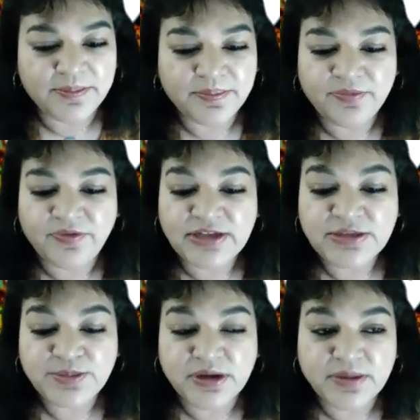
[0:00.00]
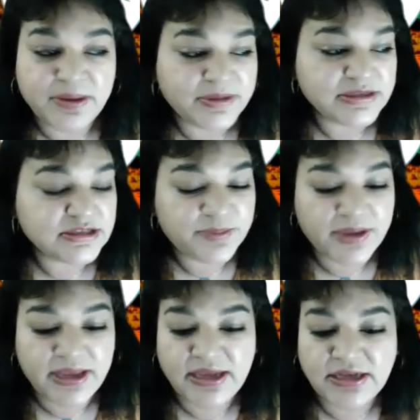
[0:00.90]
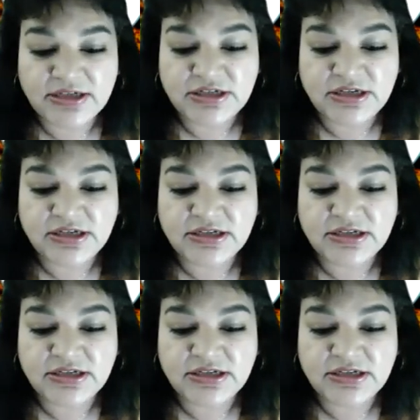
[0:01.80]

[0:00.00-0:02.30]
Facebook, my business page is